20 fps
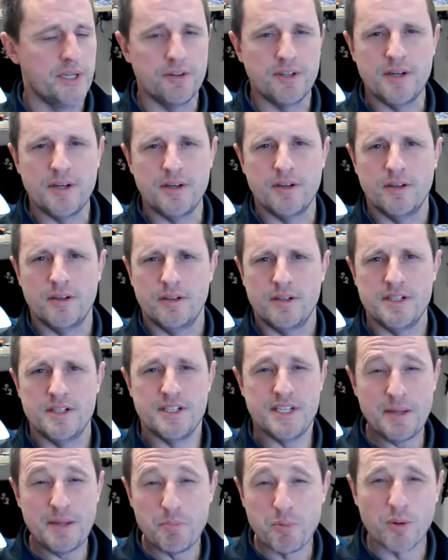Building
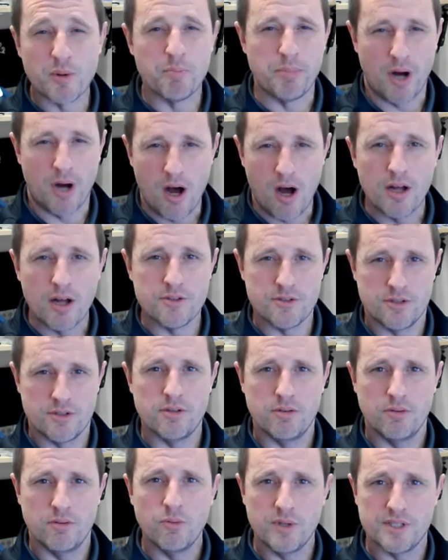deeper
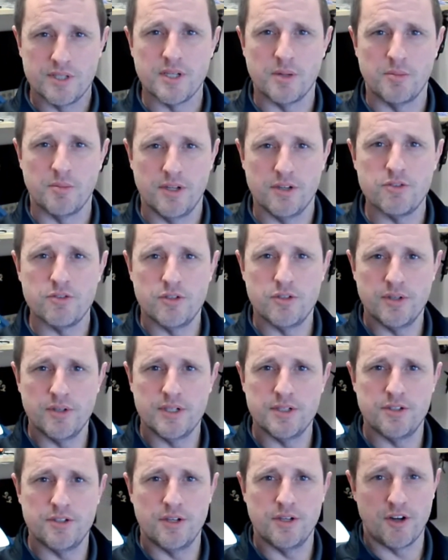bonds with some of the
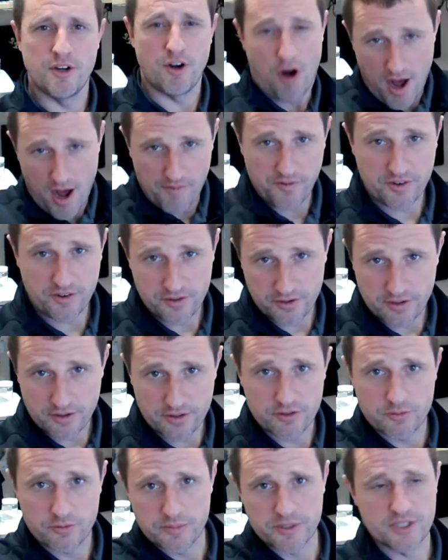students. Your
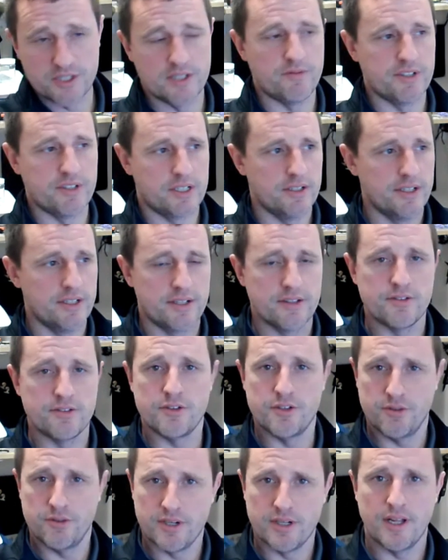officers specifically because
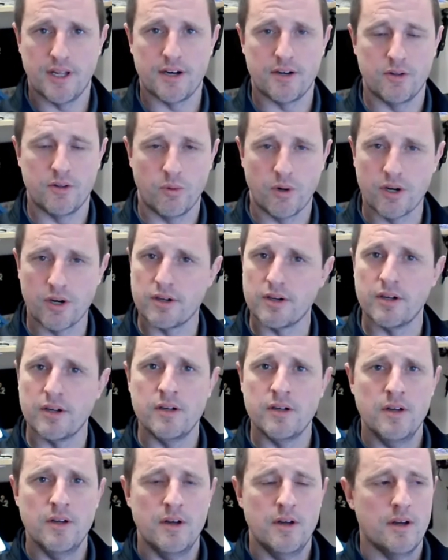they're doing a lot of the work.